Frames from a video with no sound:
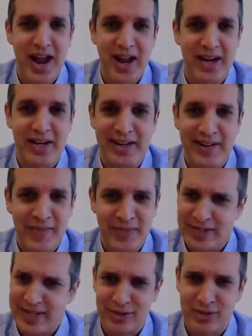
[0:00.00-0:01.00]
A,
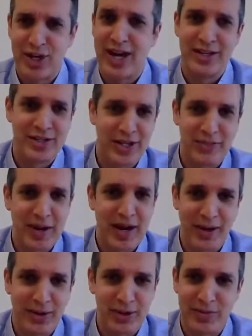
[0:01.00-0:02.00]
I've changed their
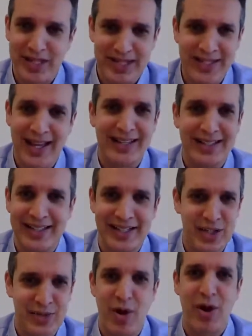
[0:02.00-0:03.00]
barrel to be slightly
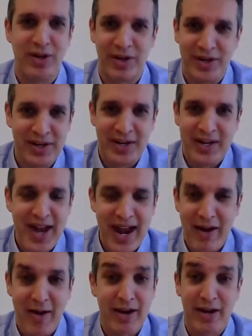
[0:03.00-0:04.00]
smaller. And
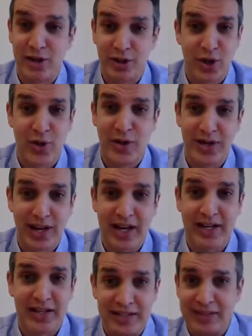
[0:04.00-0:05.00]
now I got to go and
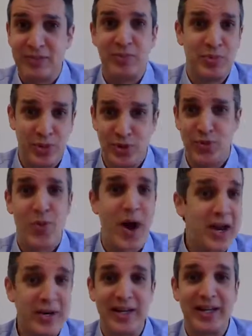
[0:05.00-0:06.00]
like do
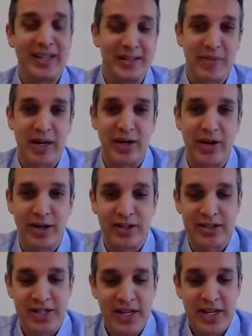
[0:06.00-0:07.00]
wiring in my
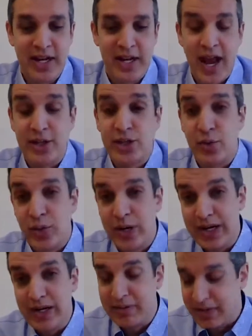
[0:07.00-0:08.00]
carts. And so
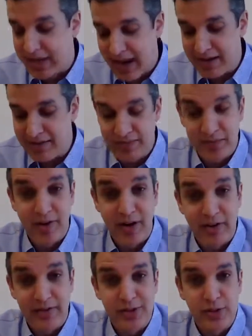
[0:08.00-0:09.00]
we, Ken, the
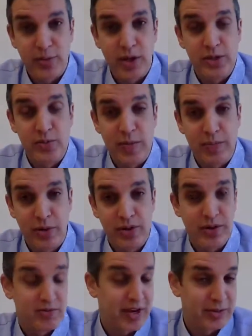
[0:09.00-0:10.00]
very first ones we
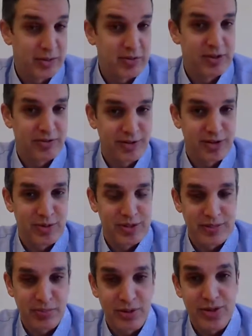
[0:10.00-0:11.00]
pushed, in fact, we were the first ones
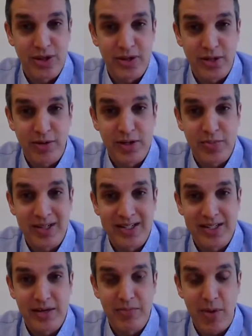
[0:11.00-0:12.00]
that pushed on the
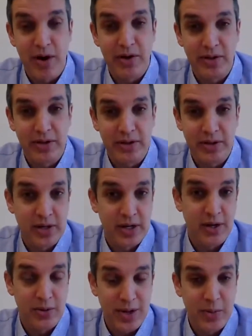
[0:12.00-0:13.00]
USB-C model, you
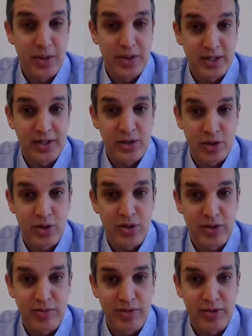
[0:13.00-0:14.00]
know, with the
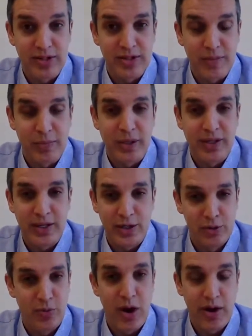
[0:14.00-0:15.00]
consortium for this completely
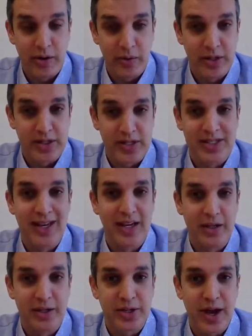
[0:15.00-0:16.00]
new model where it's a
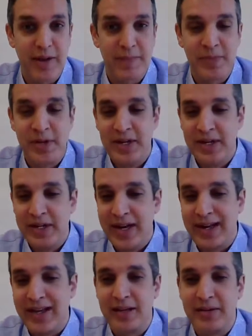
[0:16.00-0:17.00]
single type.
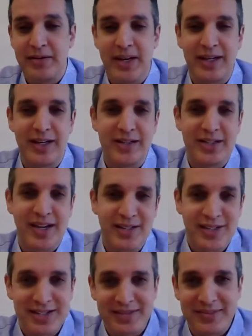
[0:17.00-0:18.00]

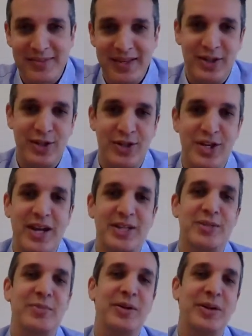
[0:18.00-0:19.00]
It's
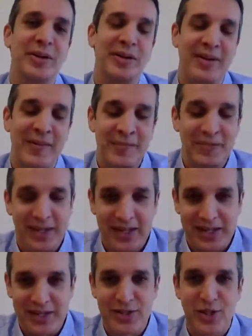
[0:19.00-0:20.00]
interchangeable,
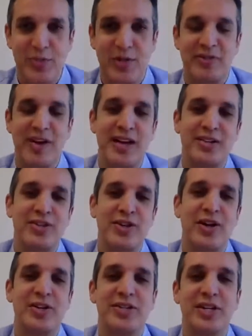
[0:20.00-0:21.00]
it's super fast
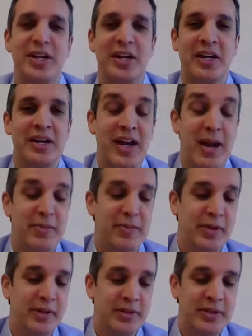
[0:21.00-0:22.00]
charging
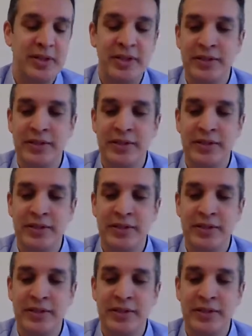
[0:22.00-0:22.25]
capable,